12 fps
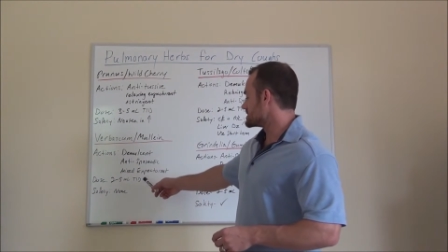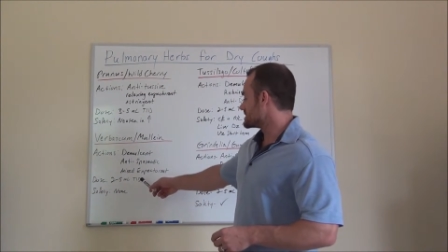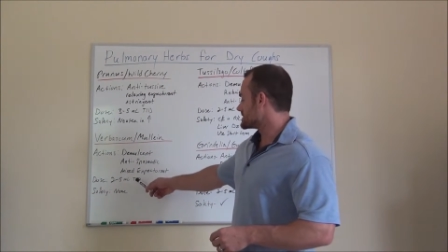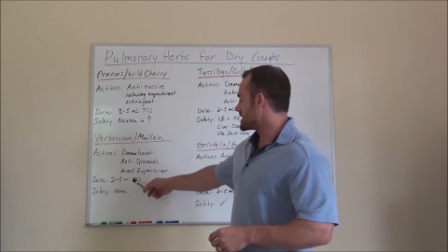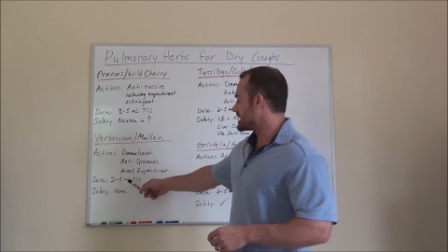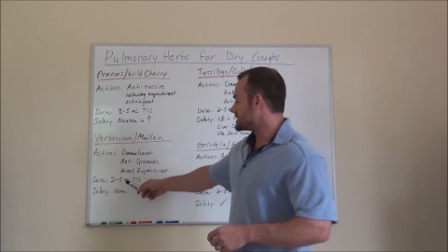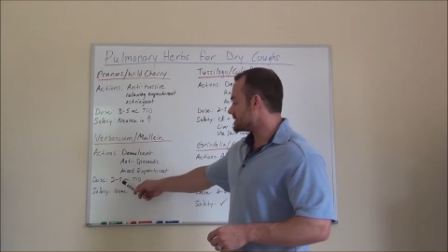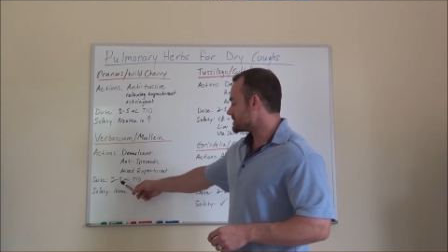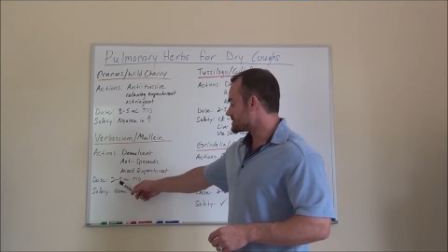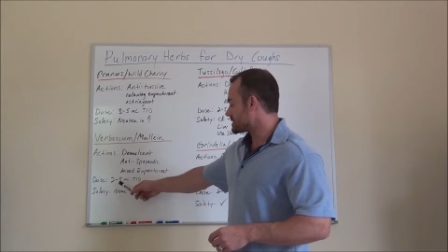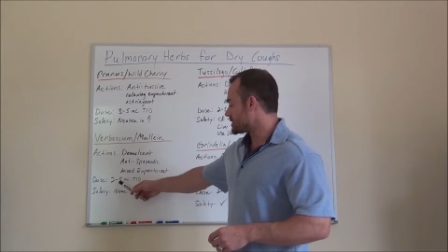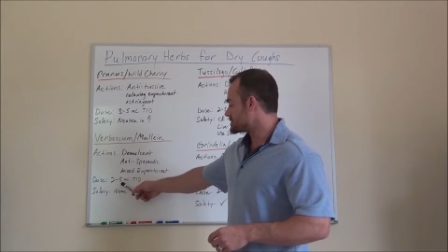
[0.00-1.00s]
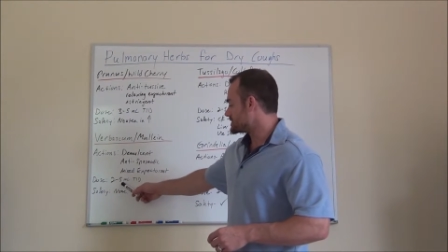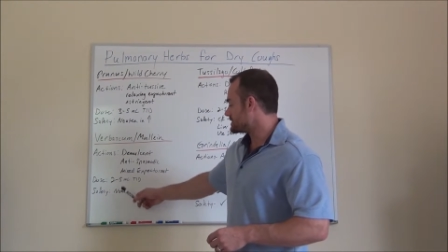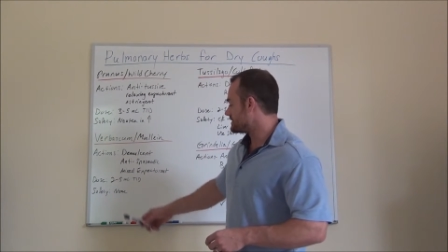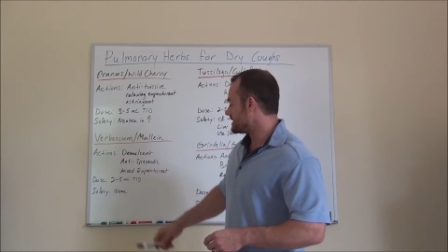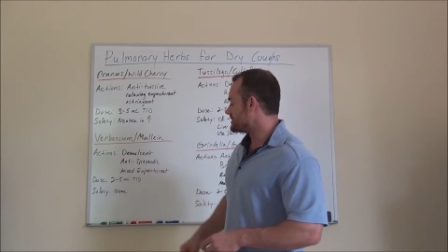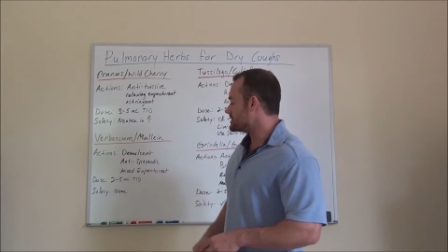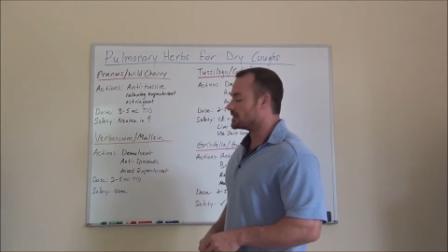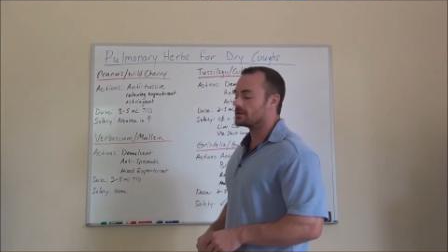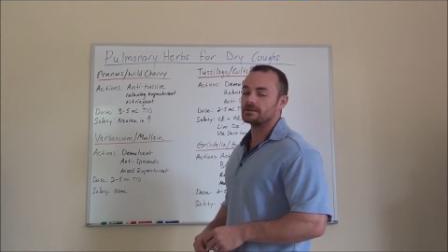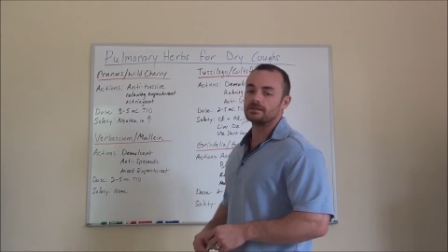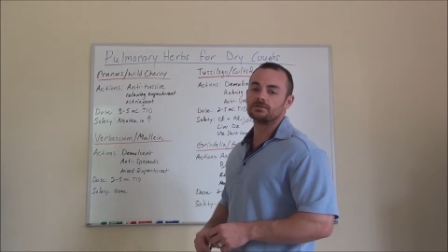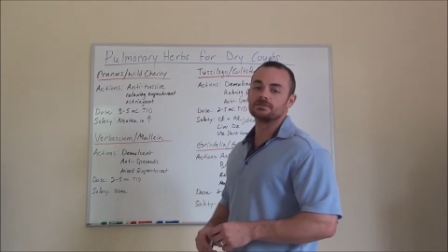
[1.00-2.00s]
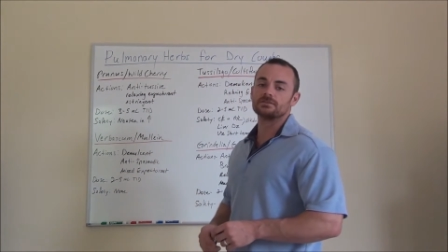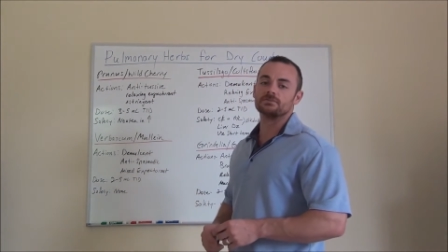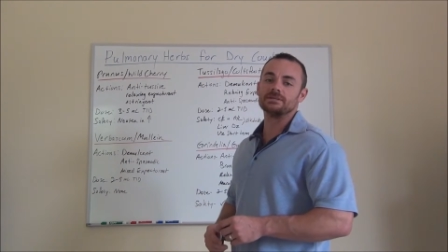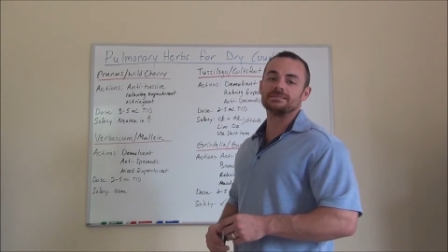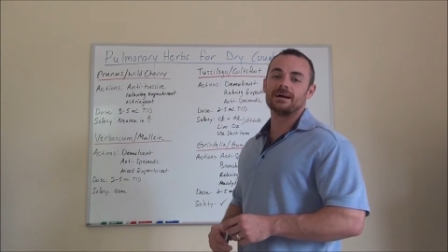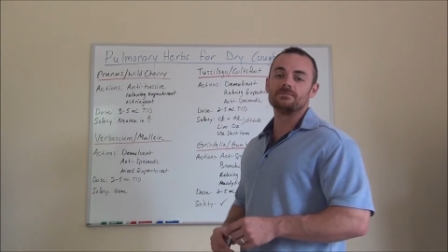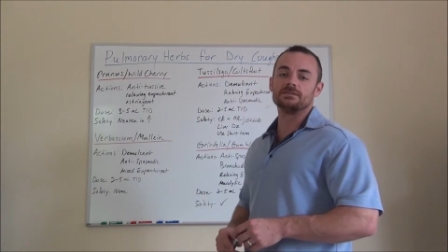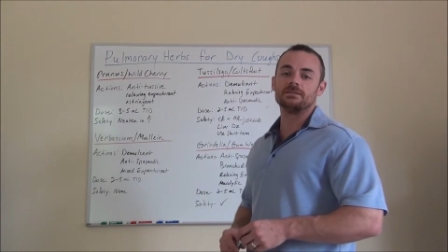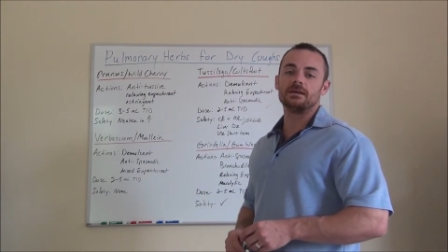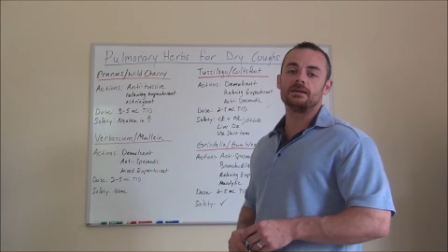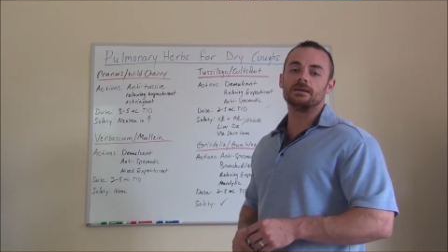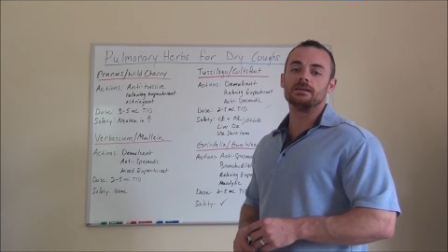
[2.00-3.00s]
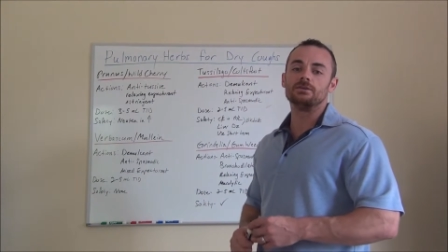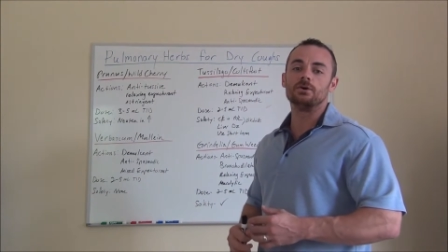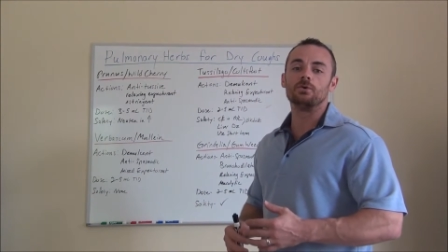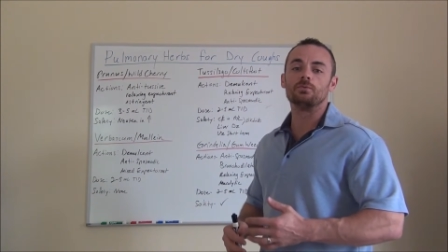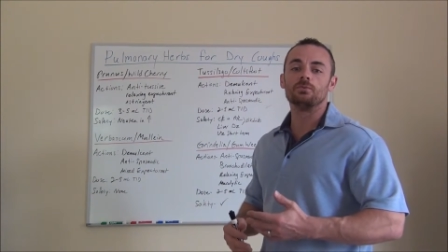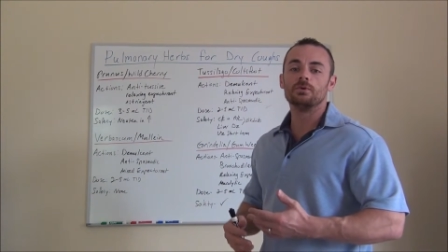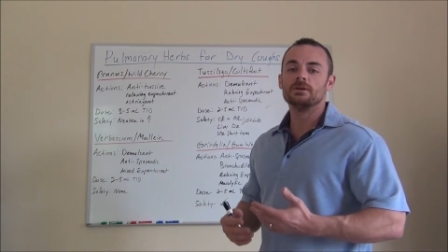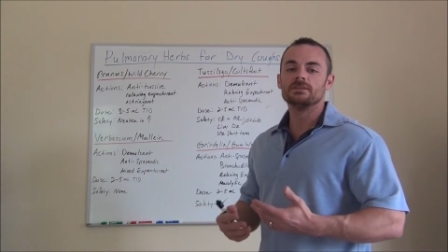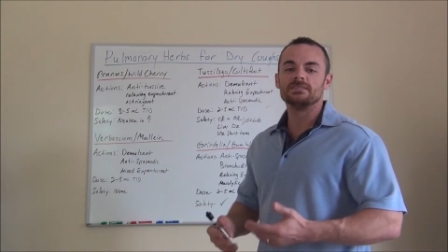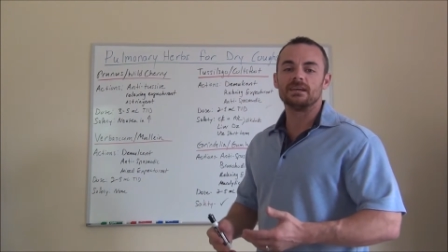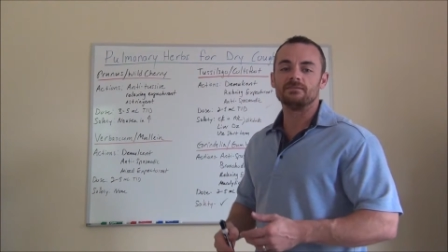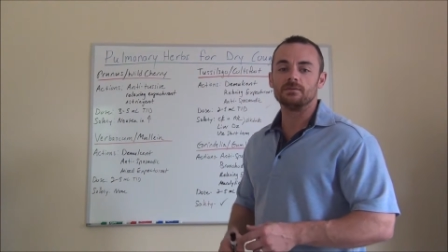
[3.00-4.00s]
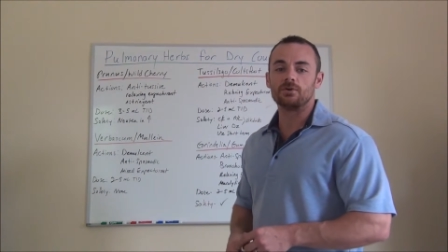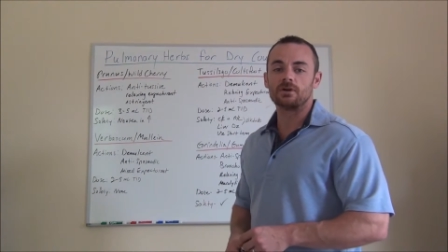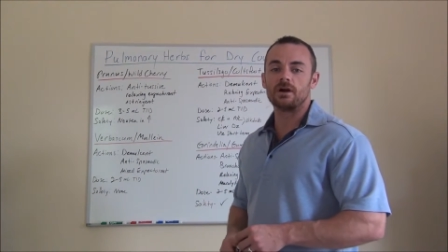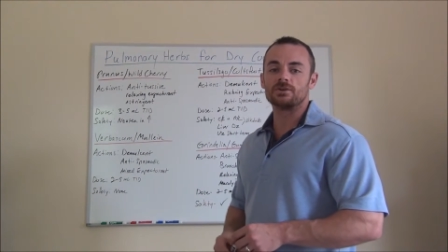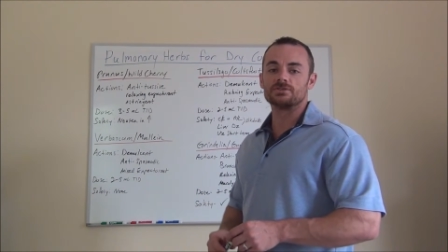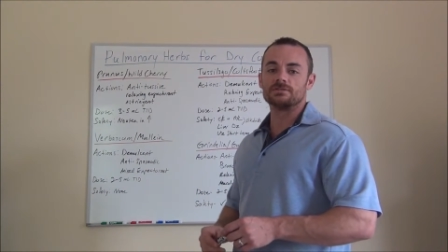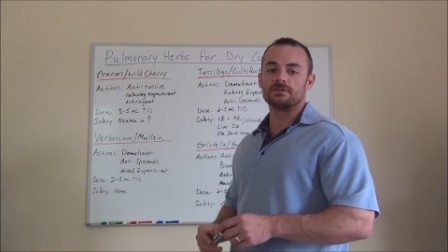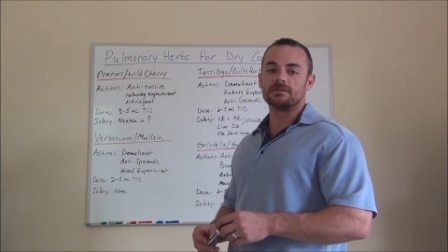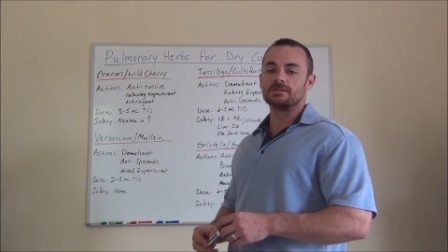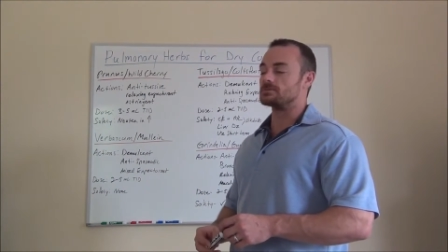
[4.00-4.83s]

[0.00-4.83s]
it's a high dose herb, 2 to 5 milliliters 3 times a day, and no safety precautions on this